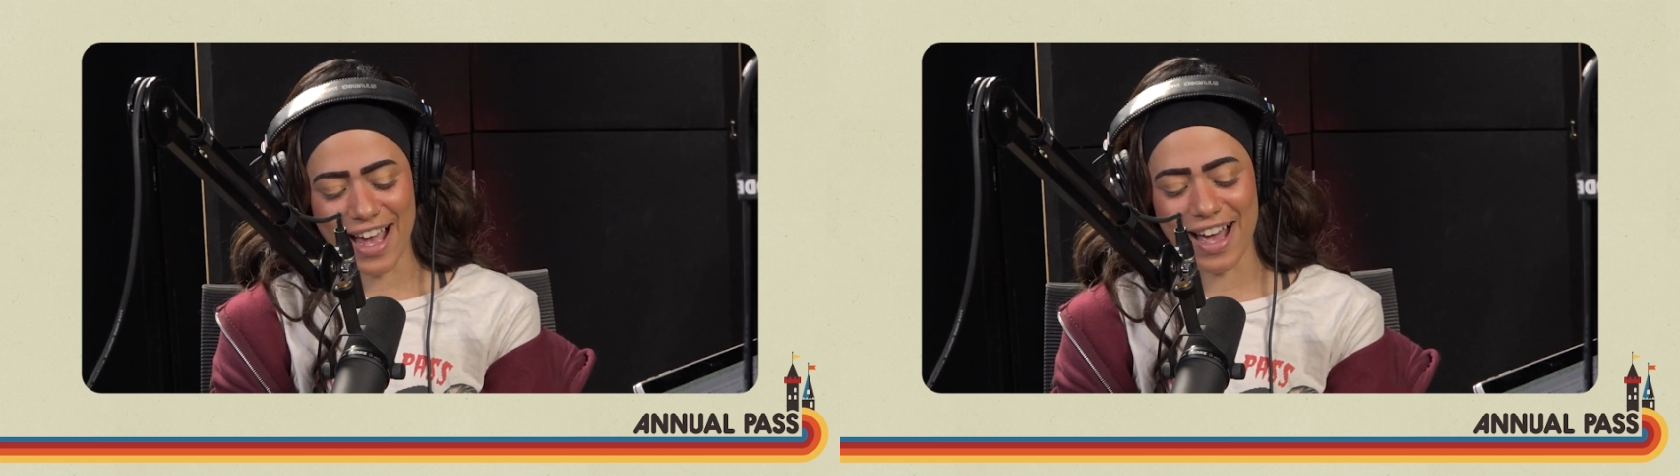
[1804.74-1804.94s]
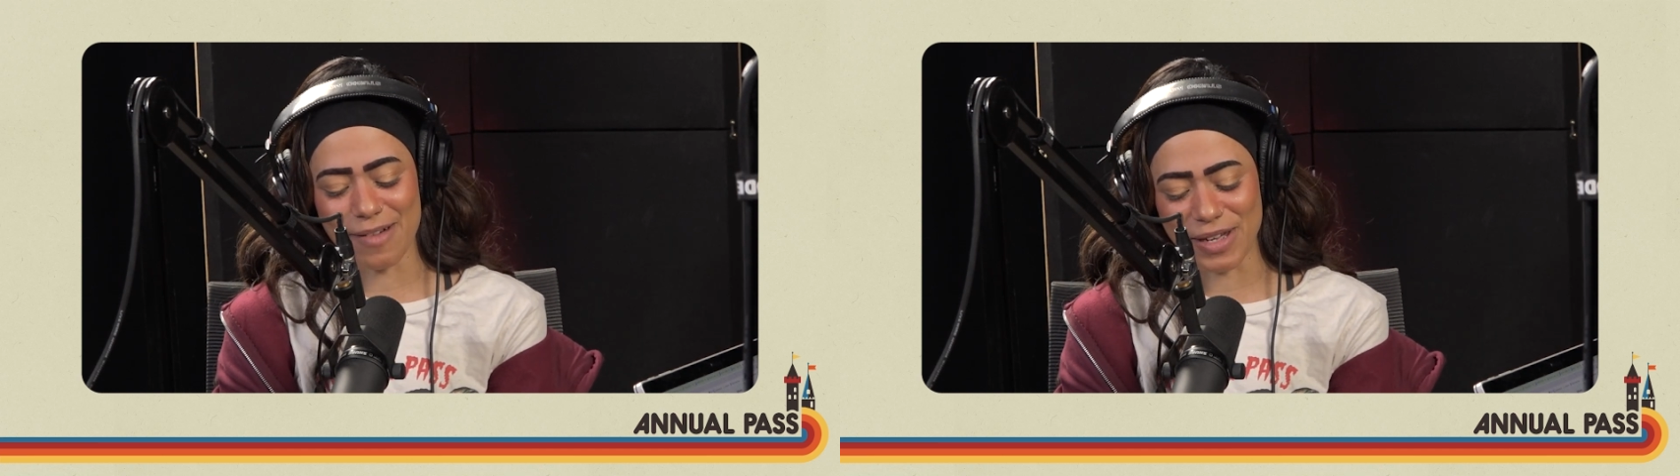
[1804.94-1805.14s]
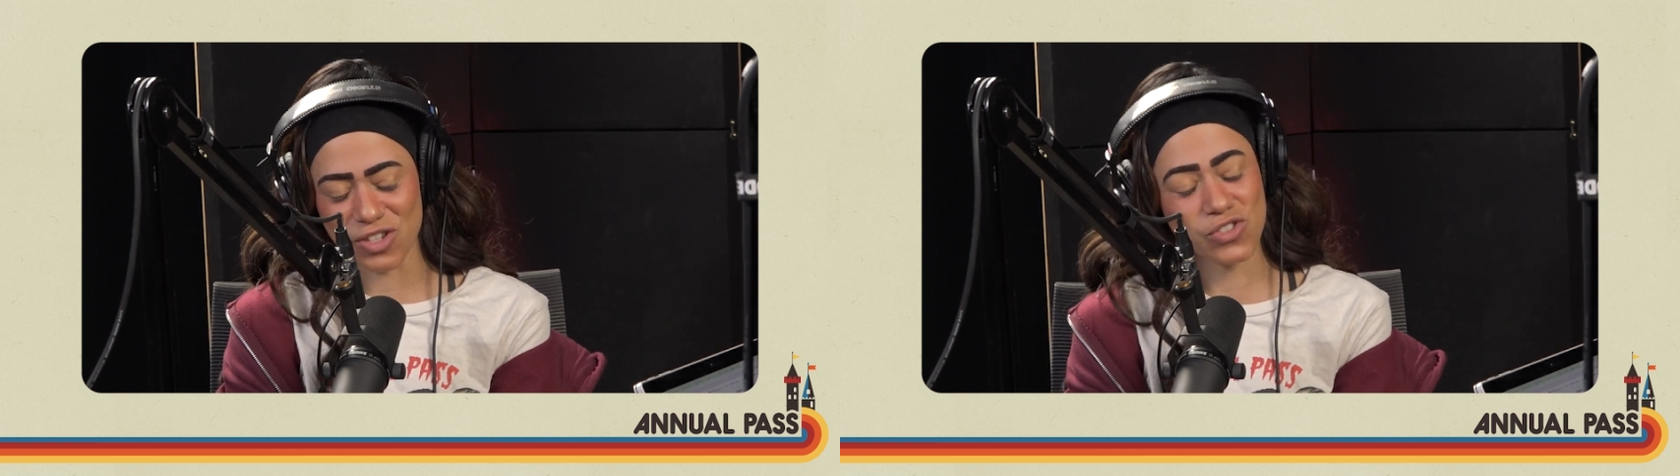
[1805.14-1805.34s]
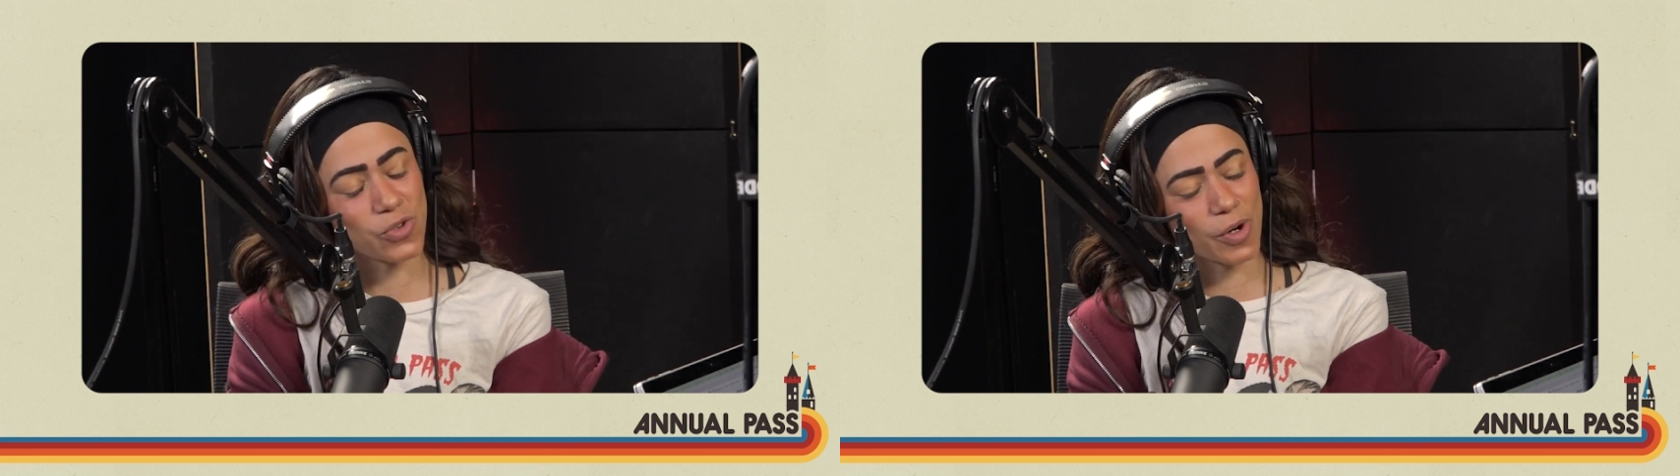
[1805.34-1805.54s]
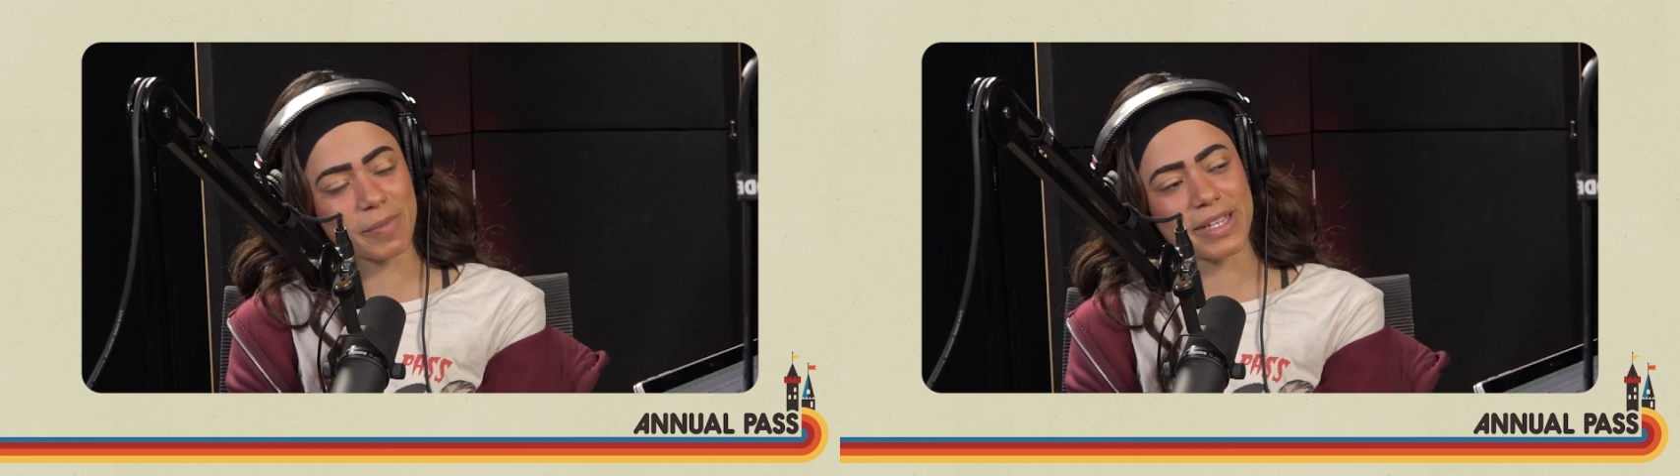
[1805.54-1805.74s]
And a
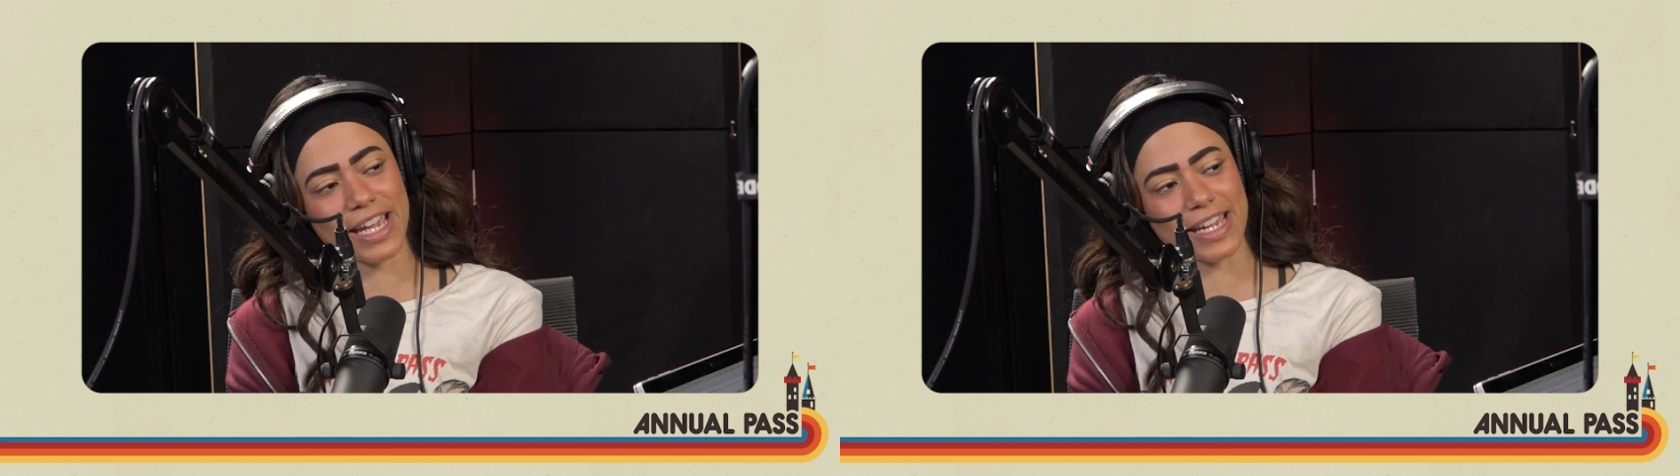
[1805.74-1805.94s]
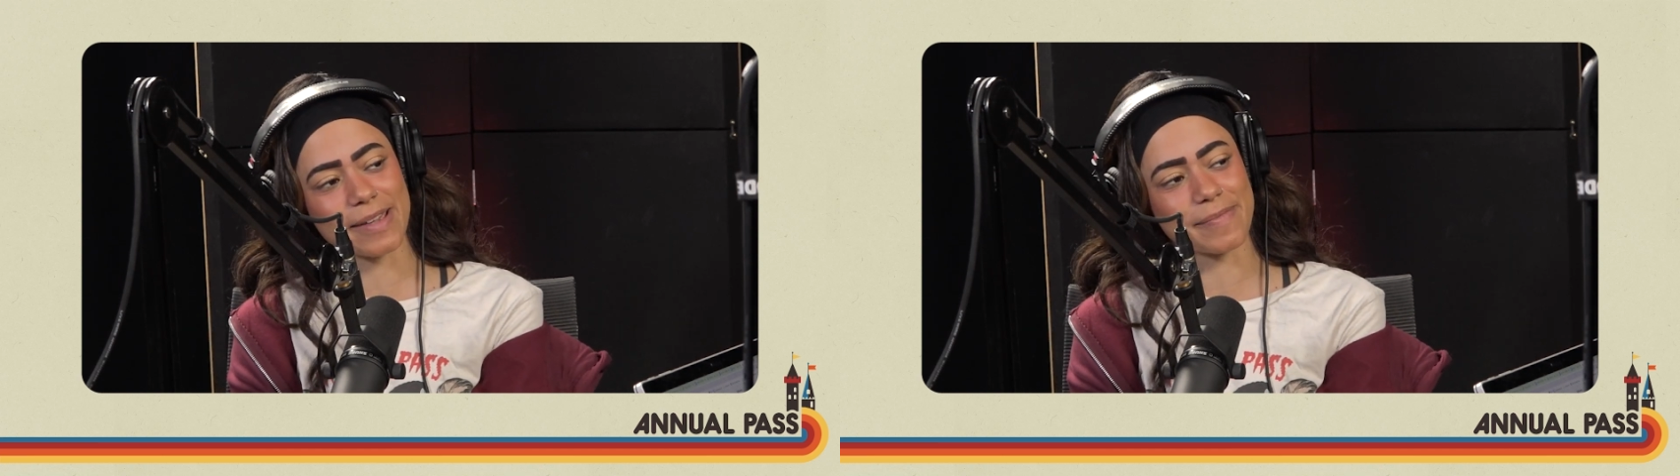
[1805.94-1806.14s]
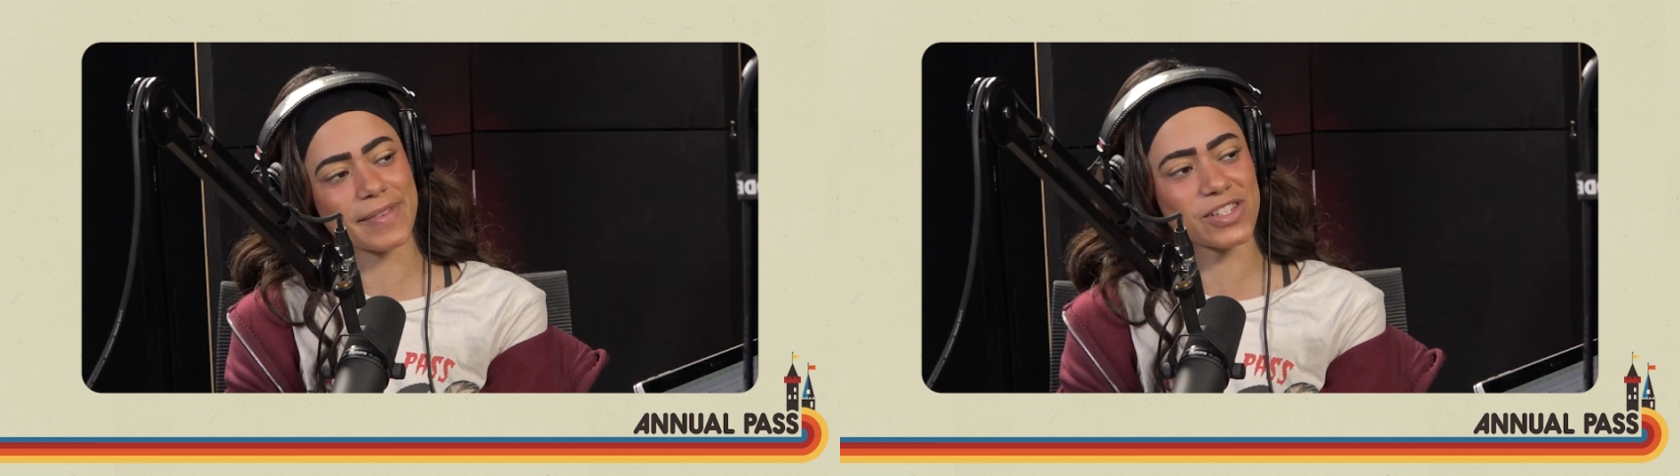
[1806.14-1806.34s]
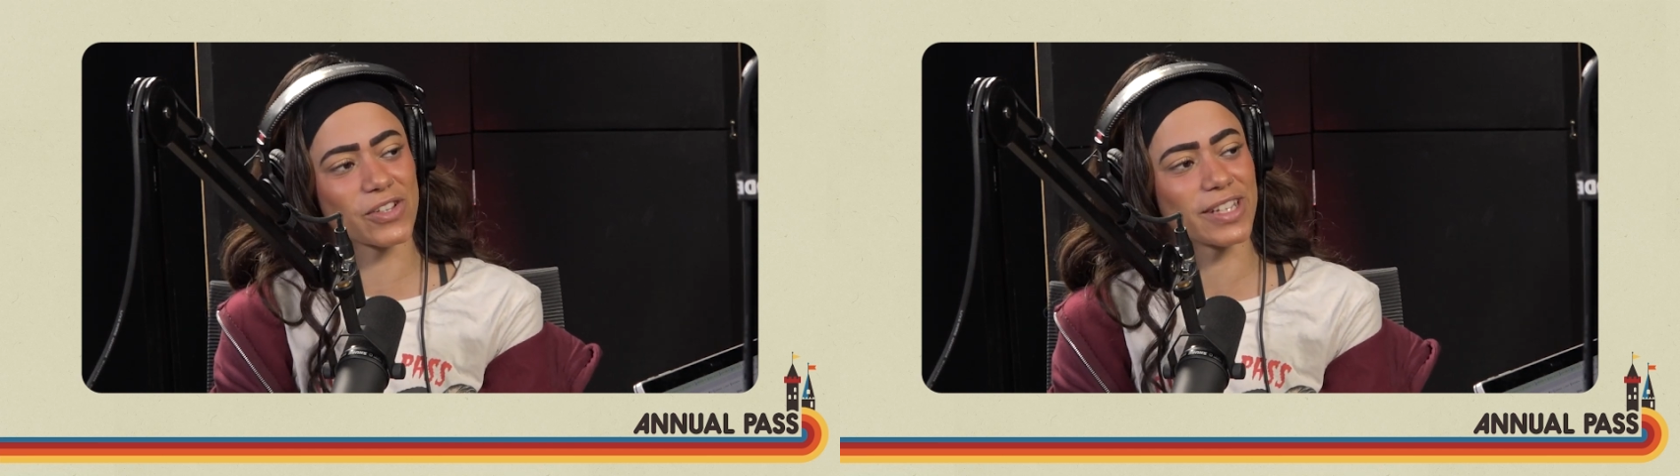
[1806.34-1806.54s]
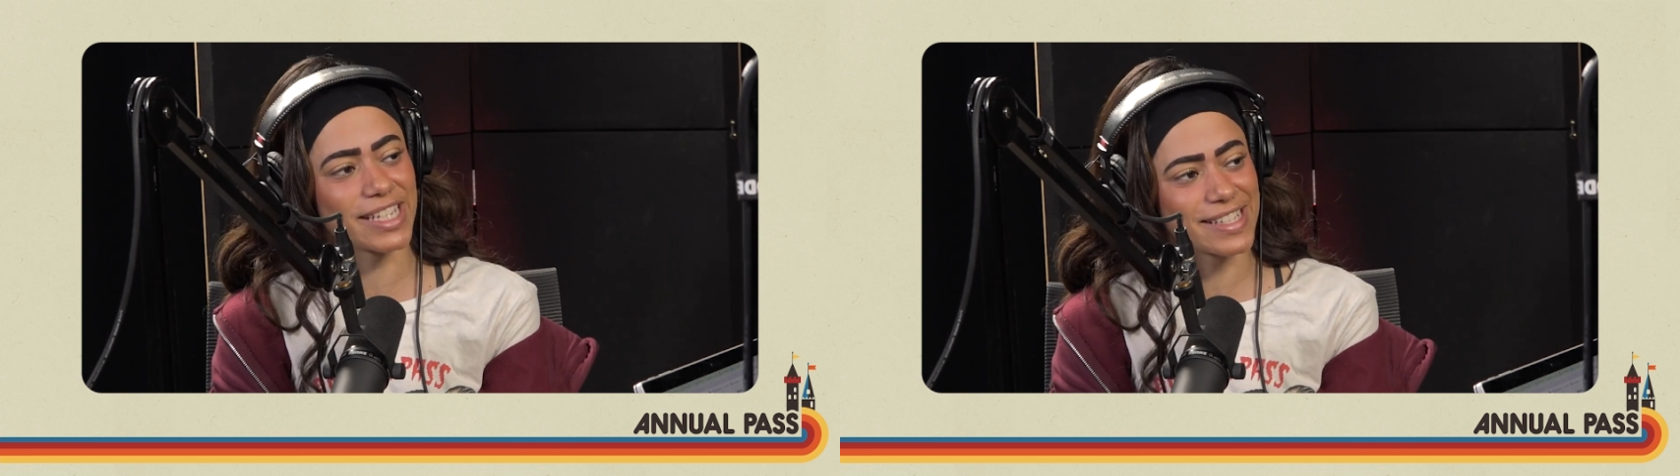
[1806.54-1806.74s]
storm came. That's
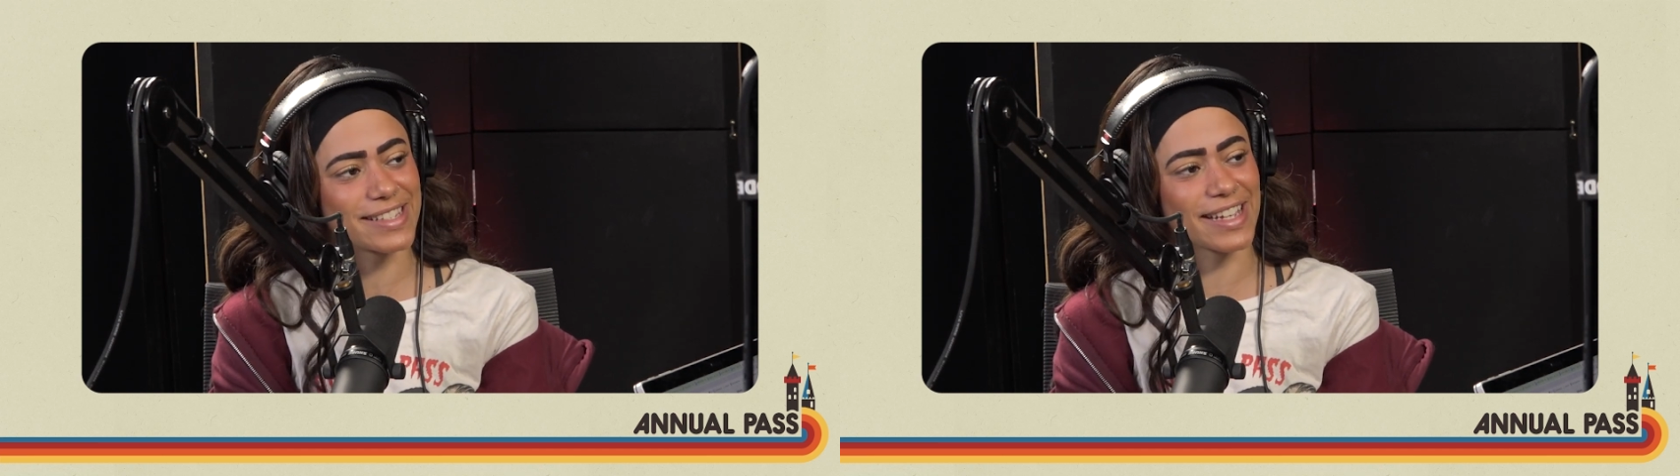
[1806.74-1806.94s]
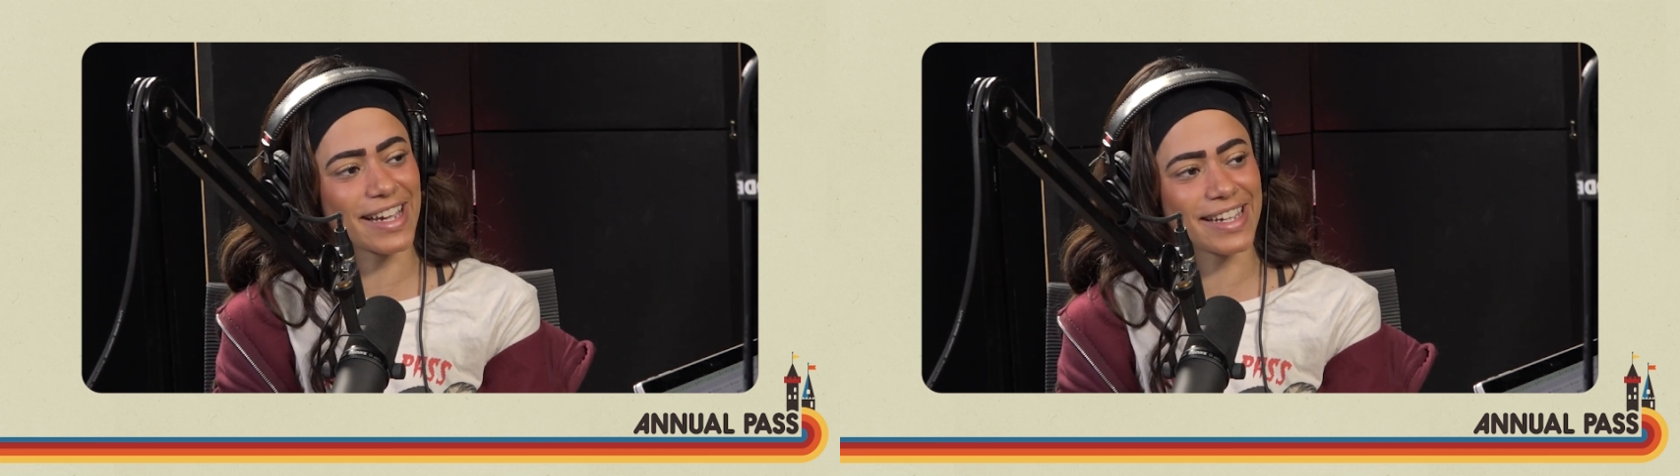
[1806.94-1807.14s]
all I can say.